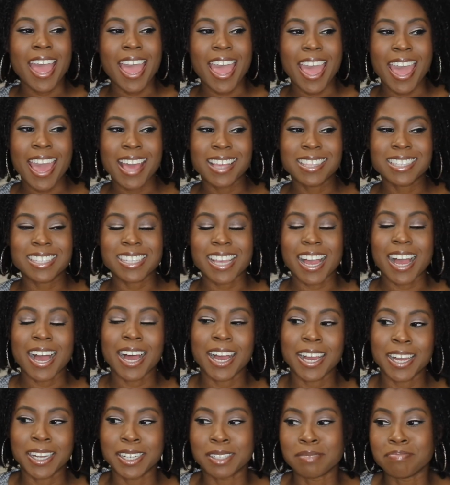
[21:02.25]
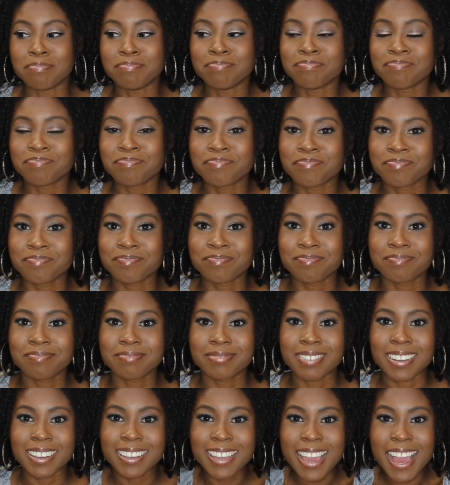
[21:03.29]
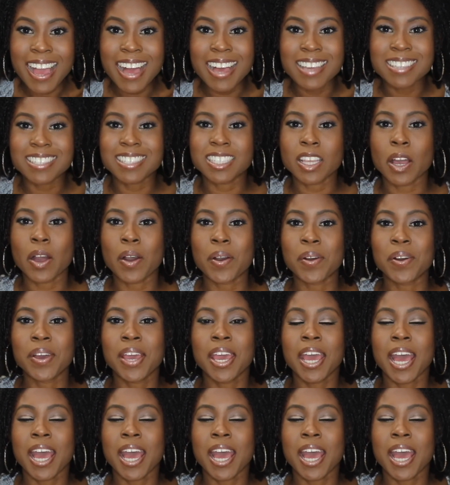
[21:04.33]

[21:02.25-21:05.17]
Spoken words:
And yeah, so